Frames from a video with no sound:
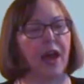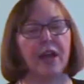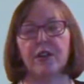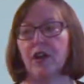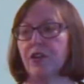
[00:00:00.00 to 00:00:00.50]

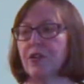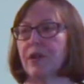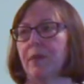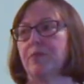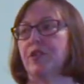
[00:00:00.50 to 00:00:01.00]

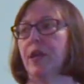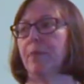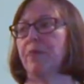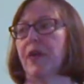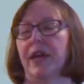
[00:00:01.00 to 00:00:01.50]
Another um,
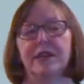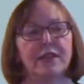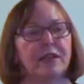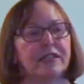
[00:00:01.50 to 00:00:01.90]
tip that